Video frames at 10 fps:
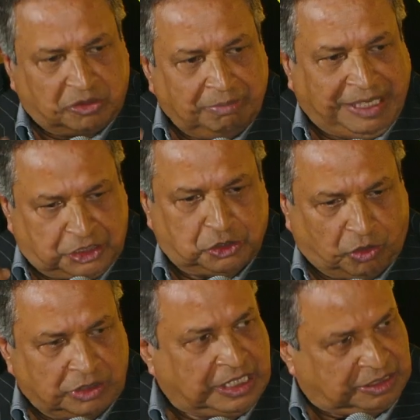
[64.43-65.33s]
to make
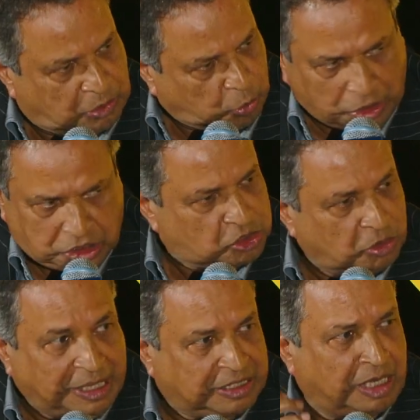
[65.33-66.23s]
sure that it works no
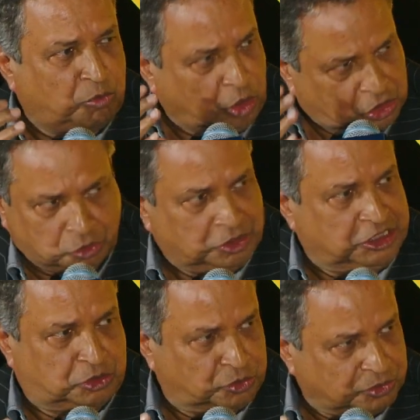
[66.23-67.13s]
matter what you
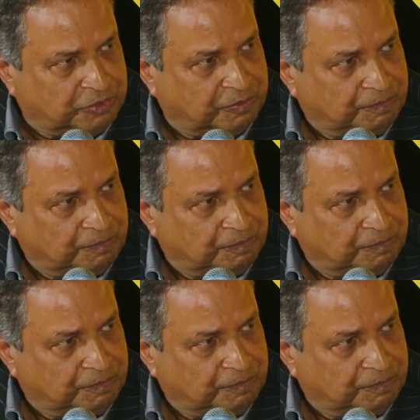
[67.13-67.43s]
need to do.